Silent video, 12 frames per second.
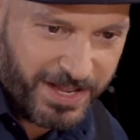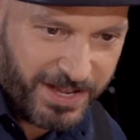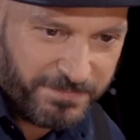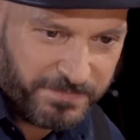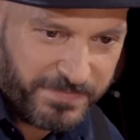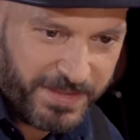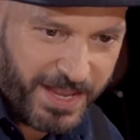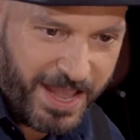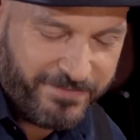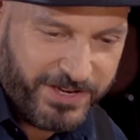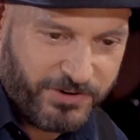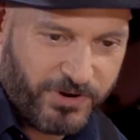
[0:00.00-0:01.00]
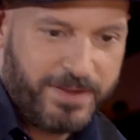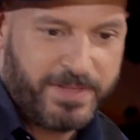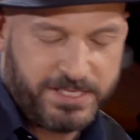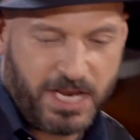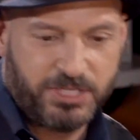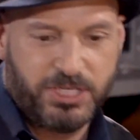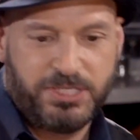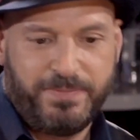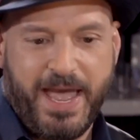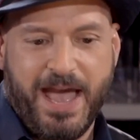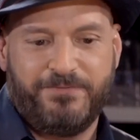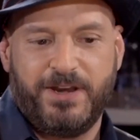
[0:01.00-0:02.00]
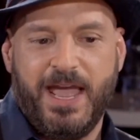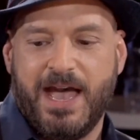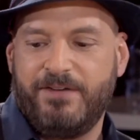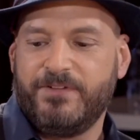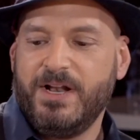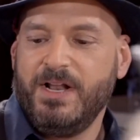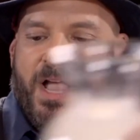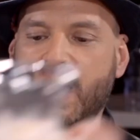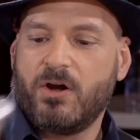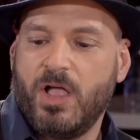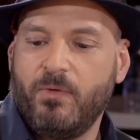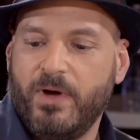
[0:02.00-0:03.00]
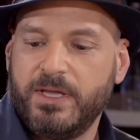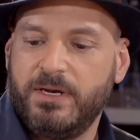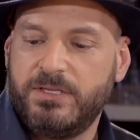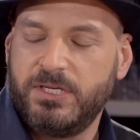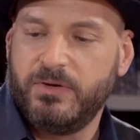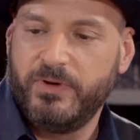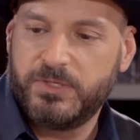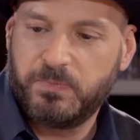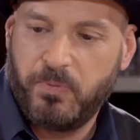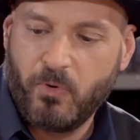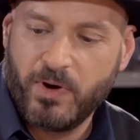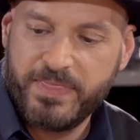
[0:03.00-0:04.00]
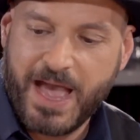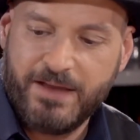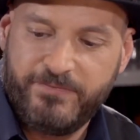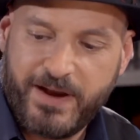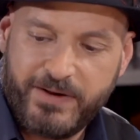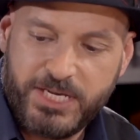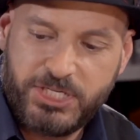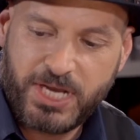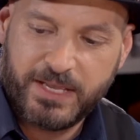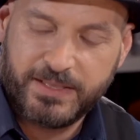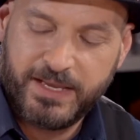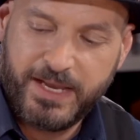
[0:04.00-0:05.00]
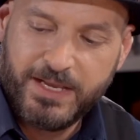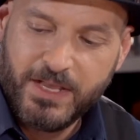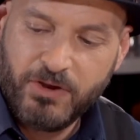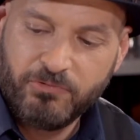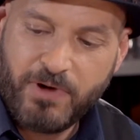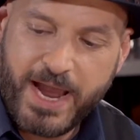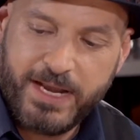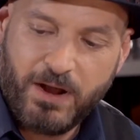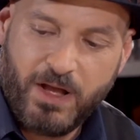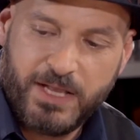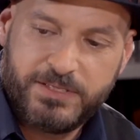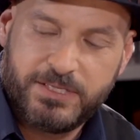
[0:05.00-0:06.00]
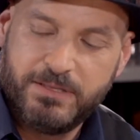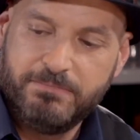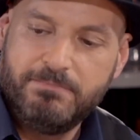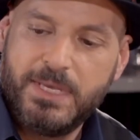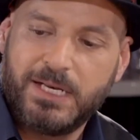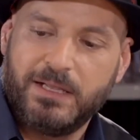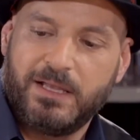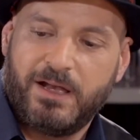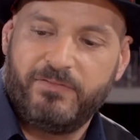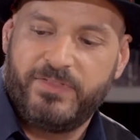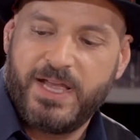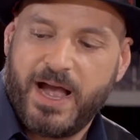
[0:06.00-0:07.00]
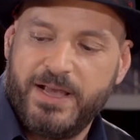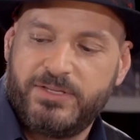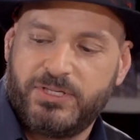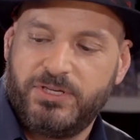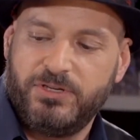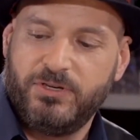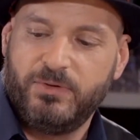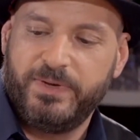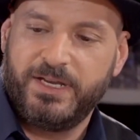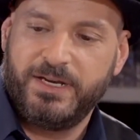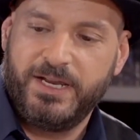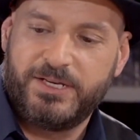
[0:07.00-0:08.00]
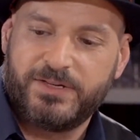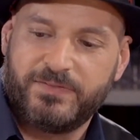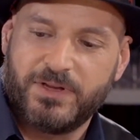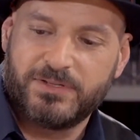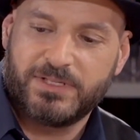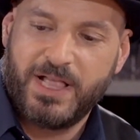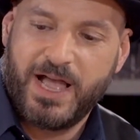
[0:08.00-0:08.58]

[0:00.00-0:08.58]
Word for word: uh, heavy cream that's actually some half and half. And all I want you to do is pour that very gently right onto the middle of the ice cube in each of those